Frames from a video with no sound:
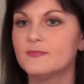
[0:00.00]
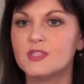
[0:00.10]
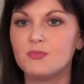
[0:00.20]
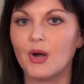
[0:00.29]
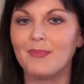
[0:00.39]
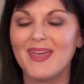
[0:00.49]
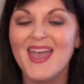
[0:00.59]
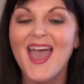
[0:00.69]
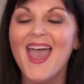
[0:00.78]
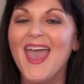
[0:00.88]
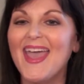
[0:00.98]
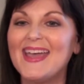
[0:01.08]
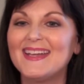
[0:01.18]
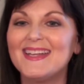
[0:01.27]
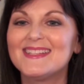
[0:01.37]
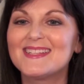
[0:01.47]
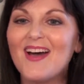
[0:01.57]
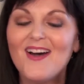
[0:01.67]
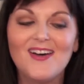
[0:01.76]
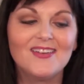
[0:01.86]
Smart me. And it's
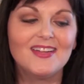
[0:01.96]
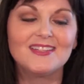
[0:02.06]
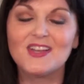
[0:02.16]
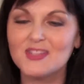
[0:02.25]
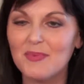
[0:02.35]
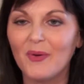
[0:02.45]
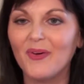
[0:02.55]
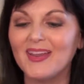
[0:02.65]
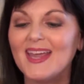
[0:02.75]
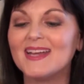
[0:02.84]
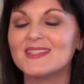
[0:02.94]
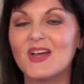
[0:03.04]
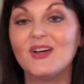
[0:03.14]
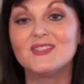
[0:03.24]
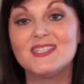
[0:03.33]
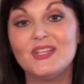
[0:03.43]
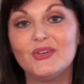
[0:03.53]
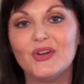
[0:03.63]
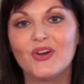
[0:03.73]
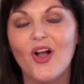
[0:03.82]
also by ORLY, and it's called
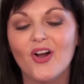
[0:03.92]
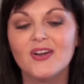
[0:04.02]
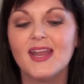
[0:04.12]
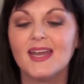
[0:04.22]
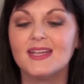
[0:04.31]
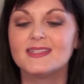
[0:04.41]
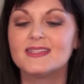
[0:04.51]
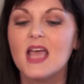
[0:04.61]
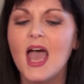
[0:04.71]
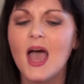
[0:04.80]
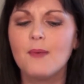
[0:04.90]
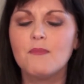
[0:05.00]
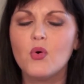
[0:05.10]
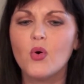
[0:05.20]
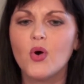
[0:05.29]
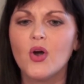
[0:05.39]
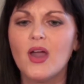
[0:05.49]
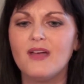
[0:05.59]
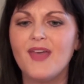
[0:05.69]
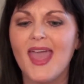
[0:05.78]
Steal Your Heart, and it's more
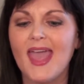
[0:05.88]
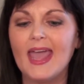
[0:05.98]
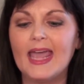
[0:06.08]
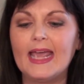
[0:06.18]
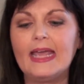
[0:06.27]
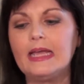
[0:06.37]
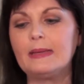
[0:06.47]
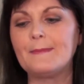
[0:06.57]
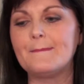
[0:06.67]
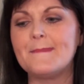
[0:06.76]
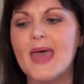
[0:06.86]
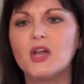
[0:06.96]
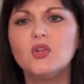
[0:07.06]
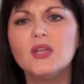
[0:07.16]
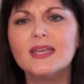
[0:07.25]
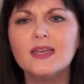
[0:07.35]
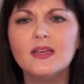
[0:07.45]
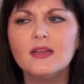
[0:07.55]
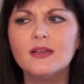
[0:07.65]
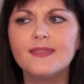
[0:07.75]
of a metal
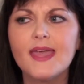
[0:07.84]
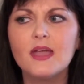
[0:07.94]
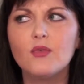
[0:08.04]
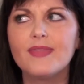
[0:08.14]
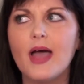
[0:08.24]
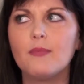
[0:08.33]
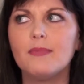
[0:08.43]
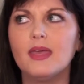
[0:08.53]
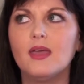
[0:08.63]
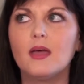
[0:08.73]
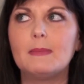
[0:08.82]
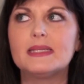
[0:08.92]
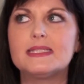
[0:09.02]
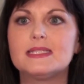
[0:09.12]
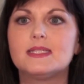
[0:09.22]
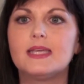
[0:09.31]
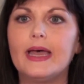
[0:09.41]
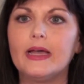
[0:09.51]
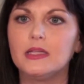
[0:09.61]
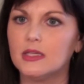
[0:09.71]
looking thing without being a
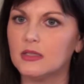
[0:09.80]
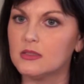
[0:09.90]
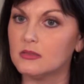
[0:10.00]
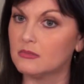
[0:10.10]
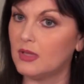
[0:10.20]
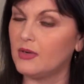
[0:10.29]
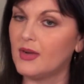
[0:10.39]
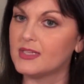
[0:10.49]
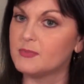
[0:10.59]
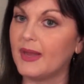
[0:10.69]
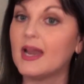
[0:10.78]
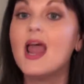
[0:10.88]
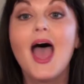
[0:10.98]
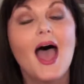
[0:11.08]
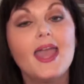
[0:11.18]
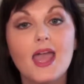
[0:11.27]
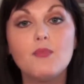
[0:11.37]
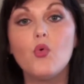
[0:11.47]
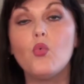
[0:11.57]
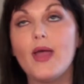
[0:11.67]
metallic. I don't know how to explain it. I
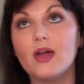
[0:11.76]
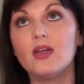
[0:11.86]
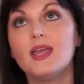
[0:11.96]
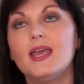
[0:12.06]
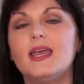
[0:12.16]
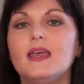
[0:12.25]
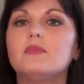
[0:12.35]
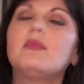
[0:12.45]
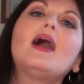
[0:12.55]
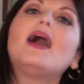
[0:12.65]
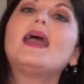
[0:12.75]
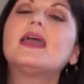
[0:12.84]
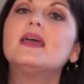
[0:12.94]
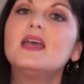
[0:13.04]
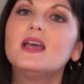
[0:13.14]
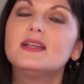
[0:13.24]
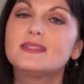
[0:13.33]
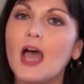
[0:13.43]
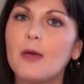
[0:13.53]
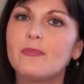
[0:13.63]
am wearing it in my
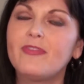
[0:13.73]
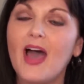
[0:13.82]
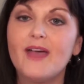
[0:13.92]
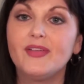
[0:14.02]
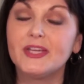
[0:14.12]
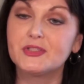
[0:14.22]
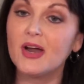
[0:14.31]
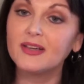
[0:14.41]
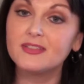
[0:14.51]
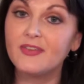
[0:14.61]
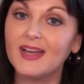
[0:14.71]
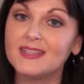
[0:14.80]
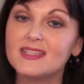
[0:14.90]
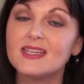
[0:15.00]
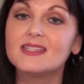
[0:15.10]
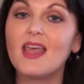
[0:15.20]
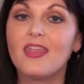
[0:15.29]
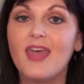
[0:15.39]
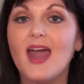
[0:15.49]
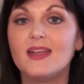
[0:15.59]
top 5 electronic devices.
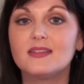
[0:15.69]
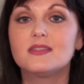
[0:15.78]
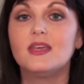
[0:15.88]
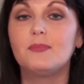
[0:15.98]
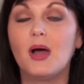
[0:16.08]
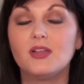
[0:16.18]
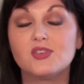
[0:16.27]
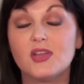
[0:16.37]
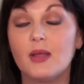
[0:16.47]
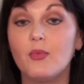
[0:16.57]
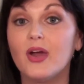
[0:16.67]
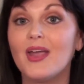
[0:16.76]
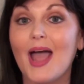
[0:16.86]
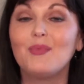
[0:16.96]
That is the polish that I'm wearing.